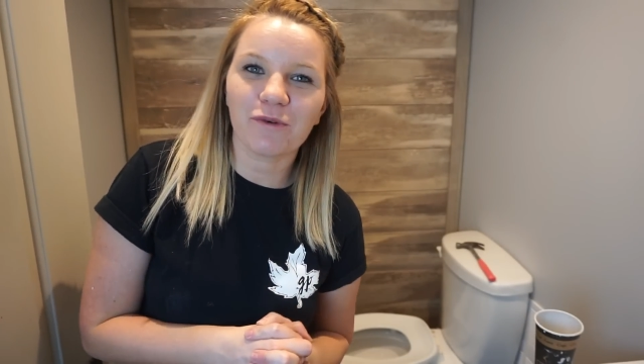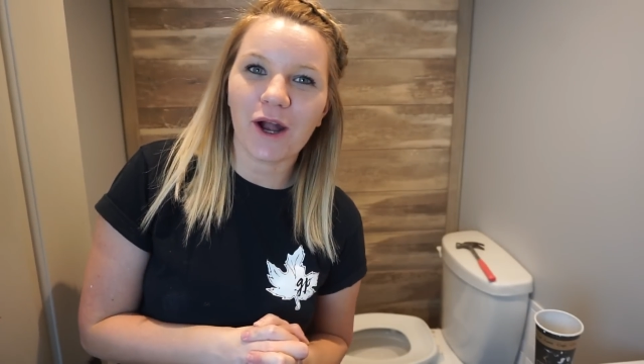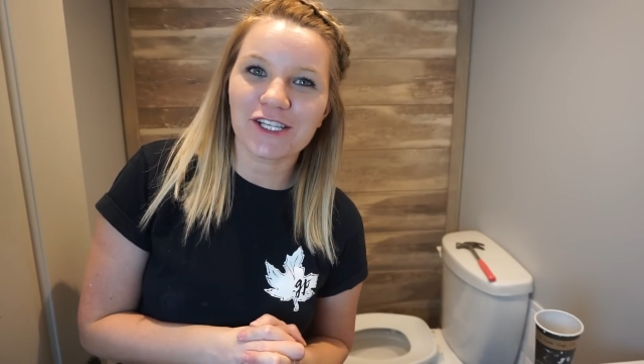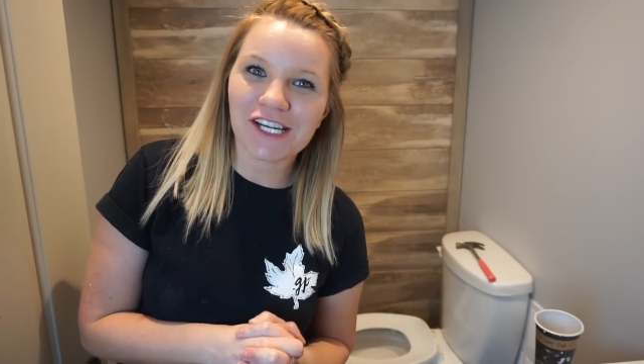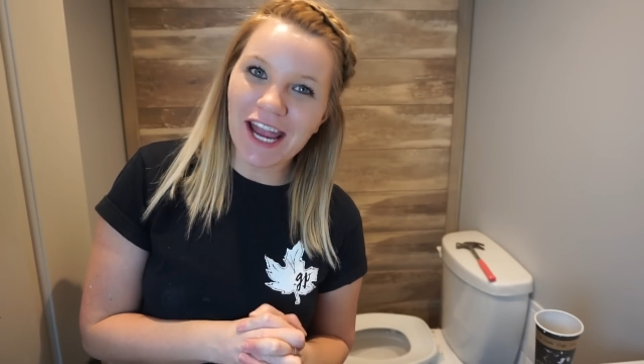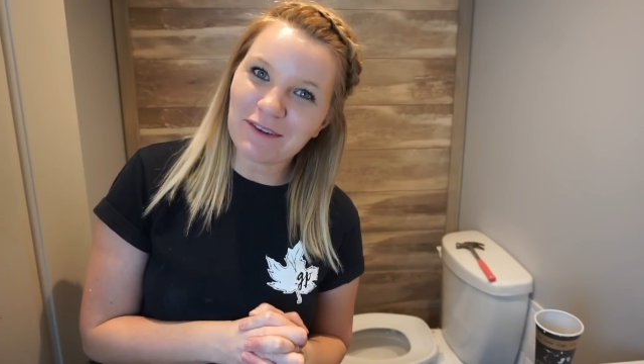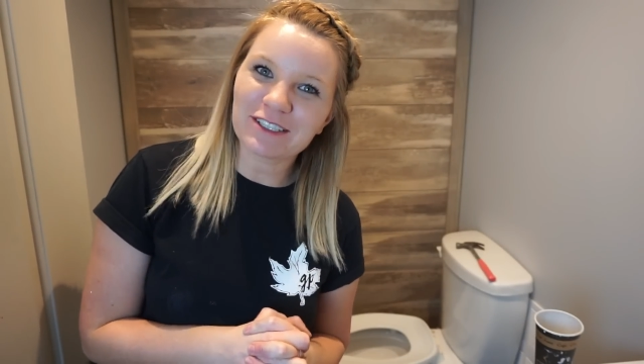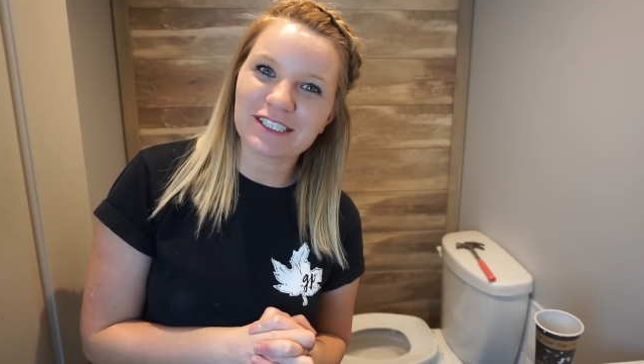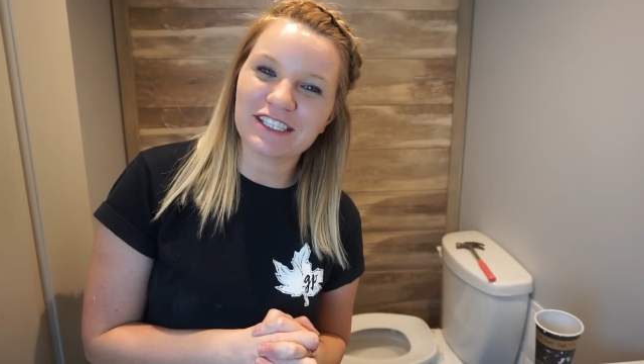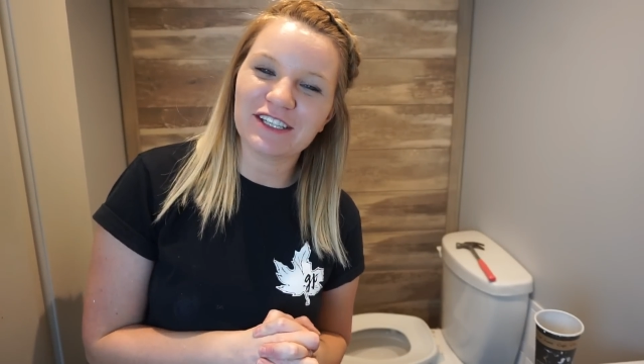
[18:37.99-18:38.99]
watching and
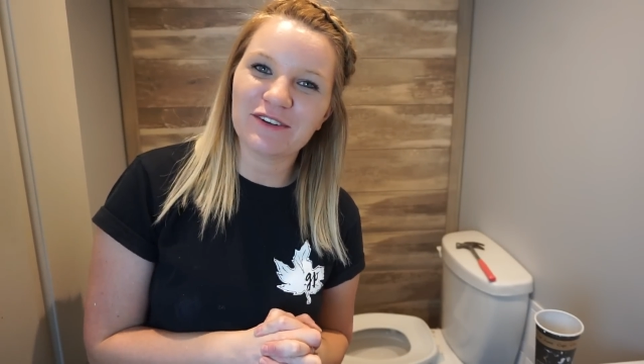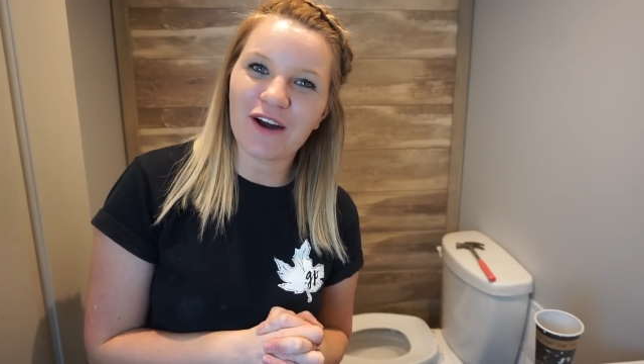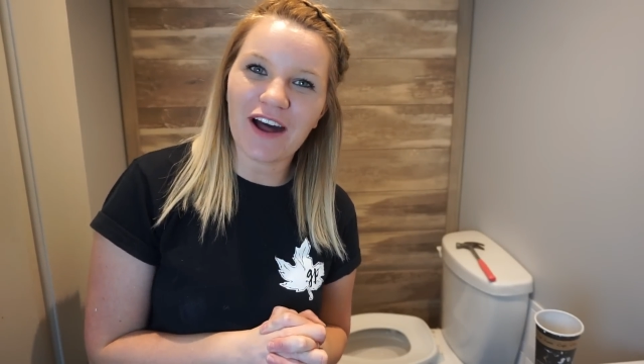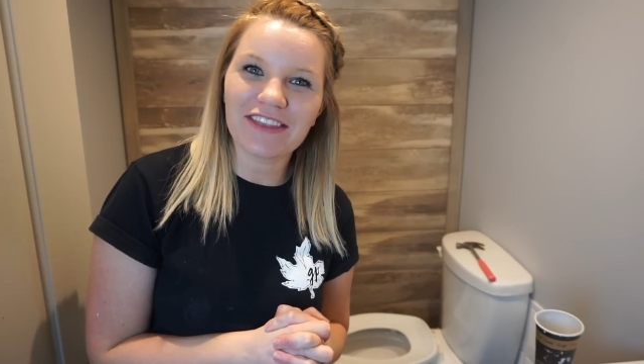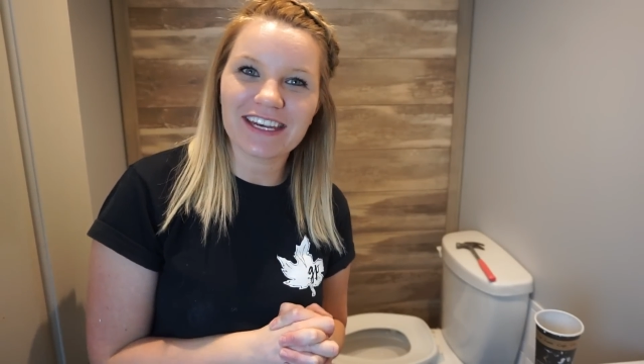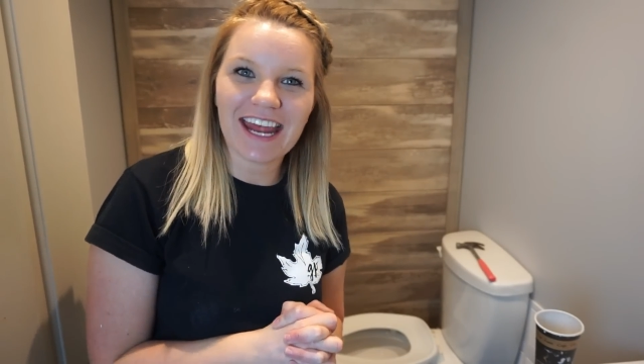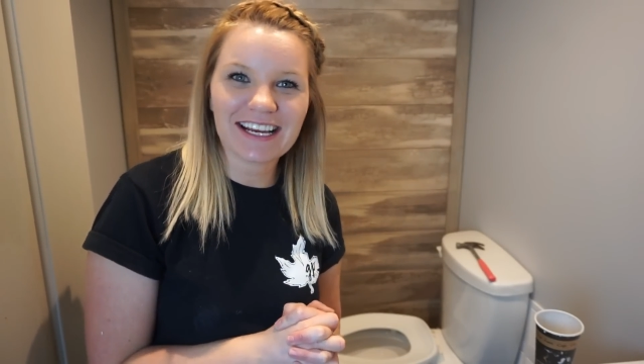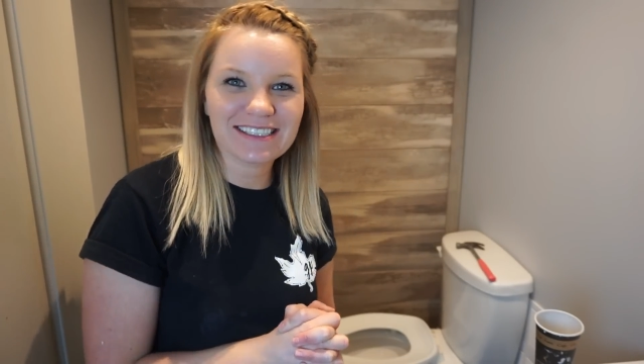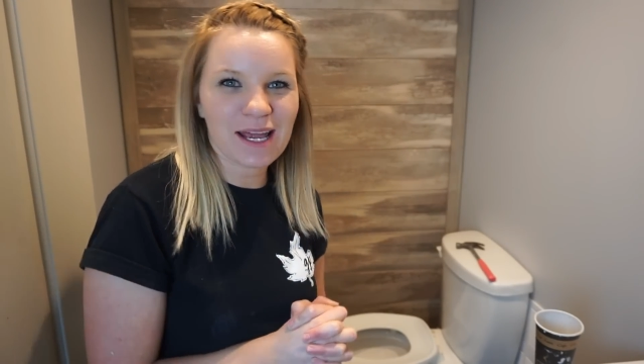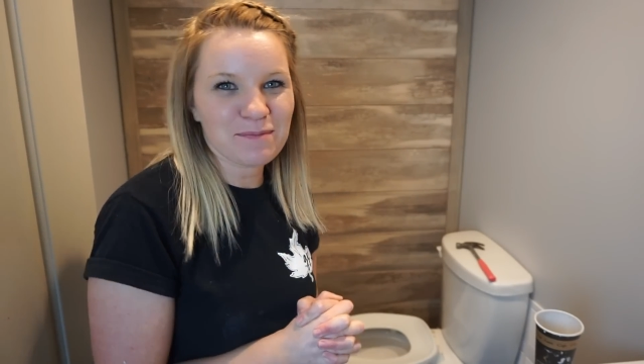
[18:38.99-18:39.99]
we'll see you on the
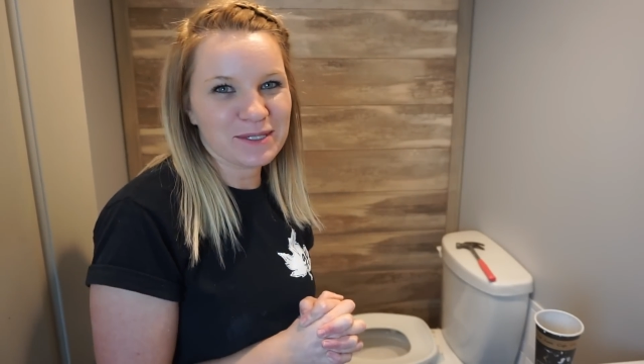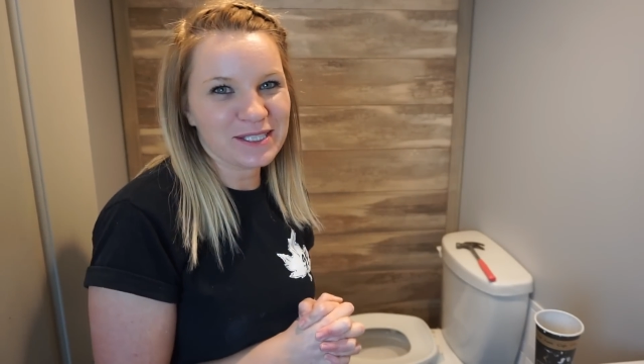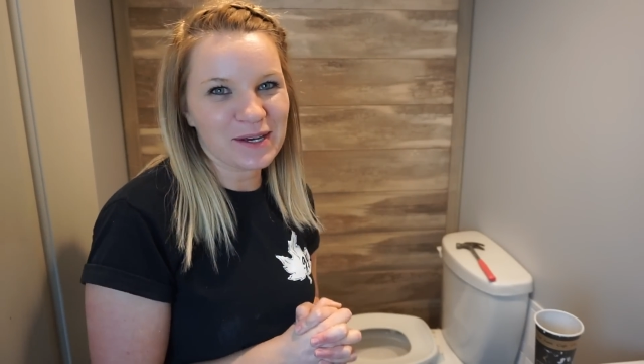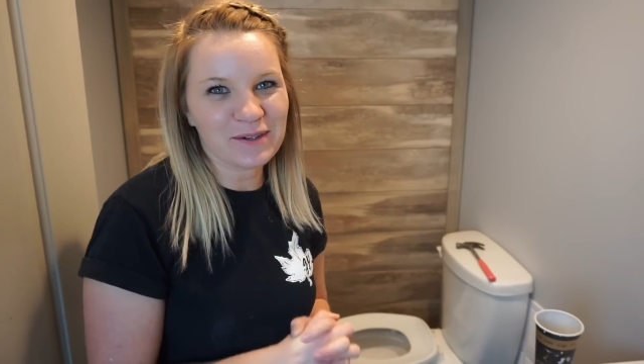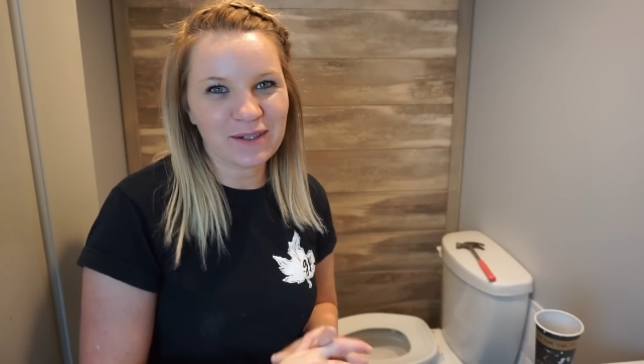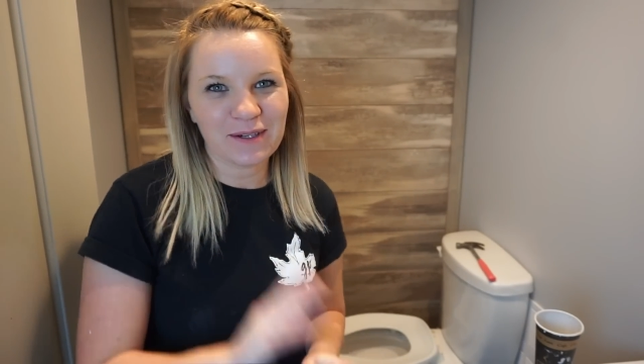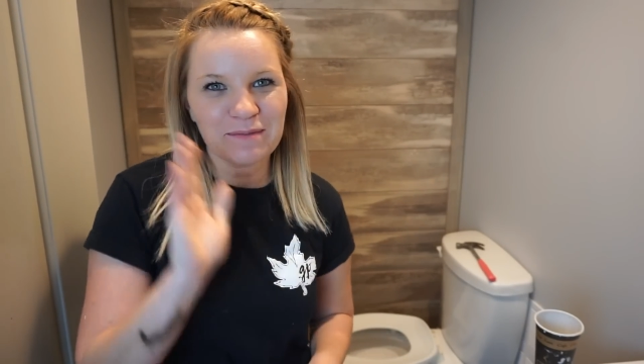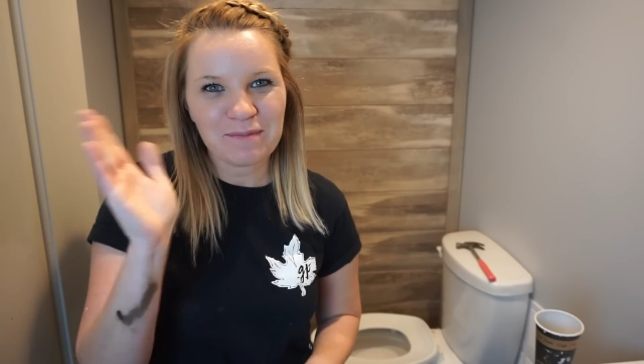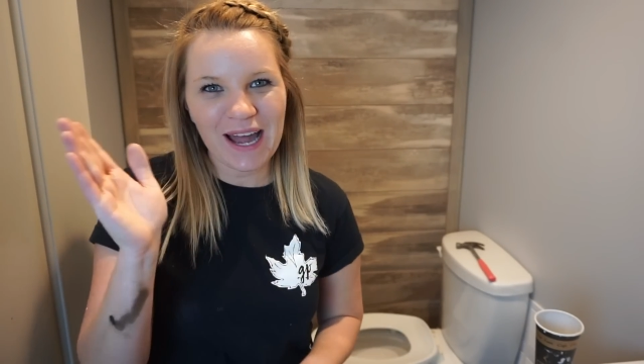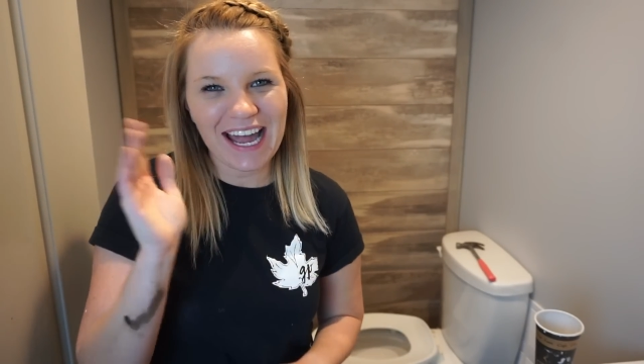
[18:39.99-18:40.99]
next episode.
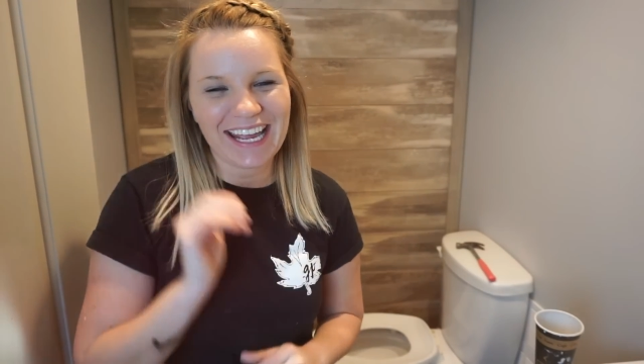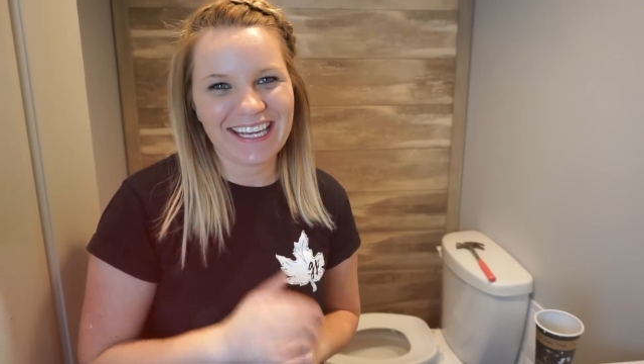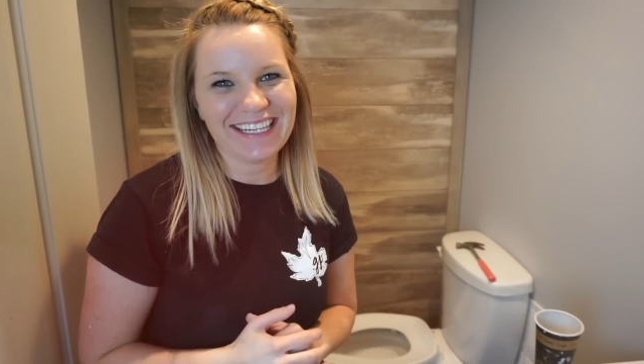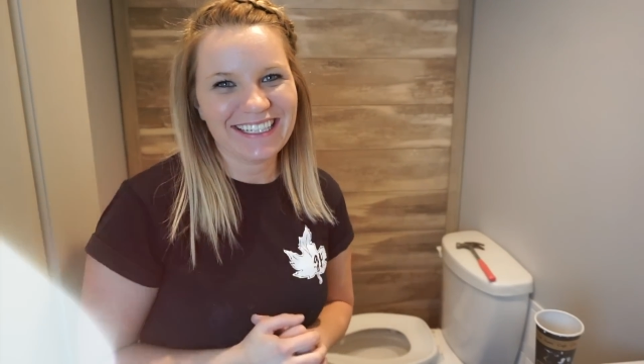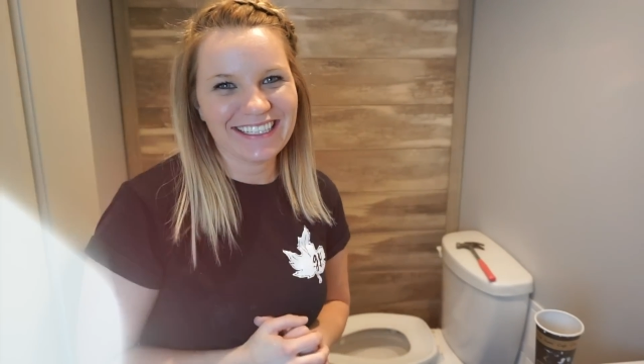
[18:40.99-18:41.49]
Bye.